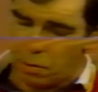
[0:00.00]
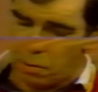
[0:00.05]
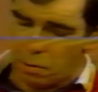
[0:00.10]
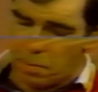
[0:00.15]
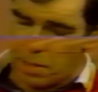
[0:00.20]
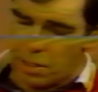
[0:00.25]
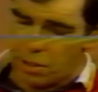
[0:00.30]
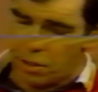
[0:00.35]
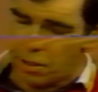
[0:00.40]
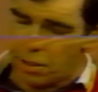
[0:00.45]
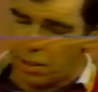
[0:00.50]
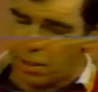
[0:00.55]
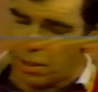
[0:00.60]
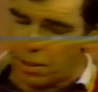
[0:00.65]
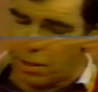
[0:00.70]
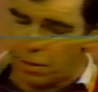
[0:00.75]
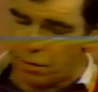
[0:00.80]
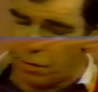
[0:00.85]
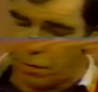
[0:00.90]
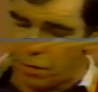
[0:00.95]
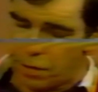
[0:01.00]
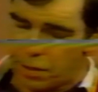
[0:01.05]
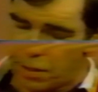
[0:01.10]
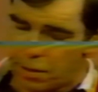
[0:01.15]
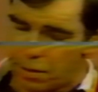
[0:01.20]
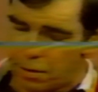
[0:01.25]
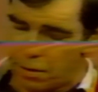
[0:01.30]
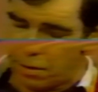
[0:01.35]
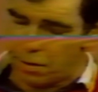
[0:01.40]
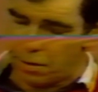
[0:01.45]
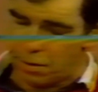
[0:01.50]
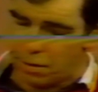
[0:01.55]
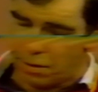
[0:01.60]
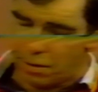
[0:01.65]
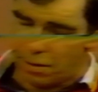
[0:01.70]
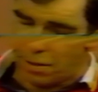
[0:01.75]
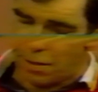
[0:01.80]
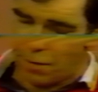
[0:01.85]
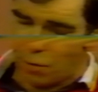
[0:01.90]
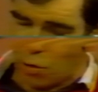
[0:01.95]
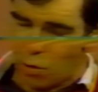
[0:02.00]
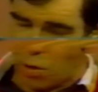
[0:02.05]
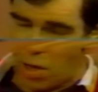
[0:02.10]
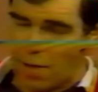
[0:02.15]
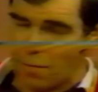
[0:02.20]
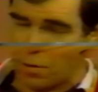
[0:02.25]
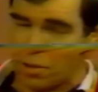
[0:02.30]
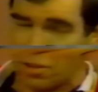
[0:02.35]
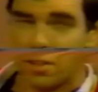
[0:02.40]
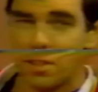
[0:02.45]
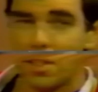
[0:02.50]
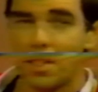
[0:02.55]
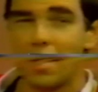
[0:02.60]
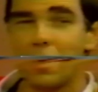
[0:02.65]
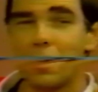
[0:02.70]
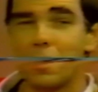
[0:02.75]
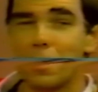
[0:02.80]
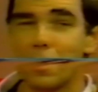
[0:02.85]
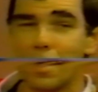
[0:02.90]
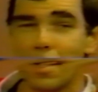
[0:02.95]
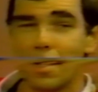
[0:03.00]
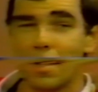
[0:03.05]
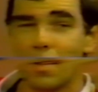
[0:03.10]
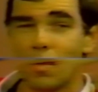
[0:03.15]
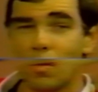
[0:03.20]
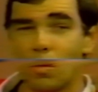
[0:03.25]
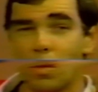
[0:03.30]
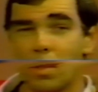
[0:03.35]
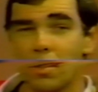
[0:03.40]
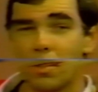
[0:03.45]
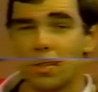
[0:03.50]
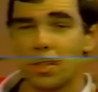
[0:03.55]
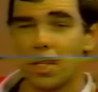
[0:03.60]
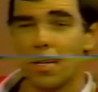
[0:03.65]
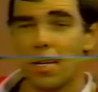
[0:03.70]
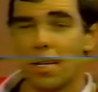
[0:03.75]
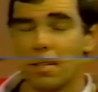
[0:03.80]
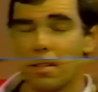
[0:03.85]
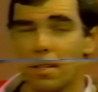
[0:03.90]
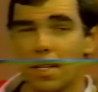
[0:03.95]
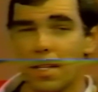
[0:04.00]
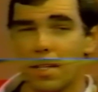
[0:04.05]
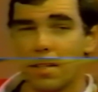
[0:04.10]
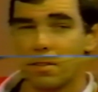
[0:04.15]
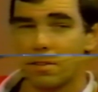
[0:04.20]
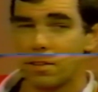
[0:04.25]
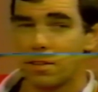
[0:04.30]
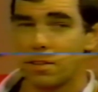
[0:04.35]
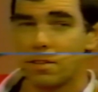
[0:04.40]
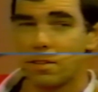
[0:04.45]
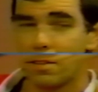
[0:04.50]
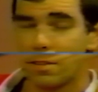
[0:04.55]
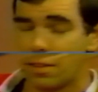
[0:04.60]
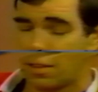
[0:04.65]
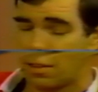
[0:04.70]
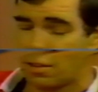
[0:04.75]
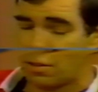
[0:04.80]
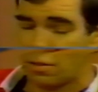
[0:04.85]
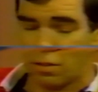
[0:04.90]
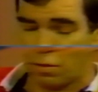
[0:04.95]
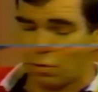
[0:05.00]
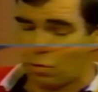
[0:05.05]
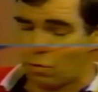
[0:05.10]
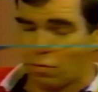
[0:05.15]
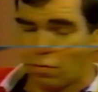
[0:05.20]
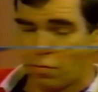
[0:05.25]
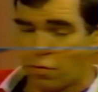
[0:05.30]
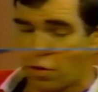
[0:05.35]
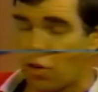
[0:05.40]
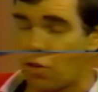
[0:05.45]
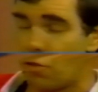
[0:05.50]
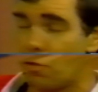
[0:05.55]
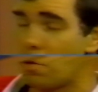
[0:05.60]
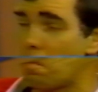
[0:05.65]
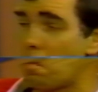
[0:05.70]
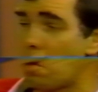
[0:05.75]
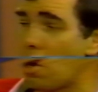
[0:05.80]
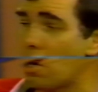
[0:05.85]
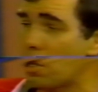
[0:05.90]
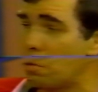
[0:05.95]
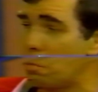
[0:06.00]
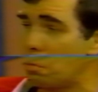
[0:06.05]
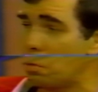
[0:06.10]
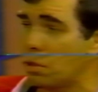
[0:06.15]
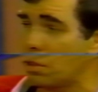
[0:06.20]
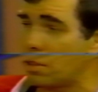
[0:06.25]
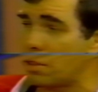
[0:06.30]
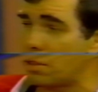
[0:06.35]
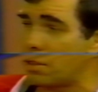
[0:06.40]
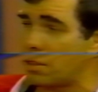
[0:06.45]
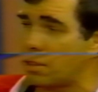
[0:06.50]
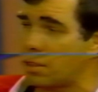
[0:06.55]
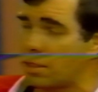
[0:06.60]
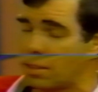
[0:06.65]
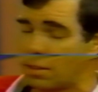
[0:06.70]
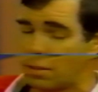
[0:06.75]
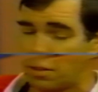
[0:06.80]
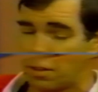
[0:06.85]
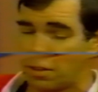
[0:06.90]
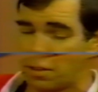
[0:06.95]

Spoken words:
mentioning if you haven't seen wheelchair athletics, it's very remarkable, and these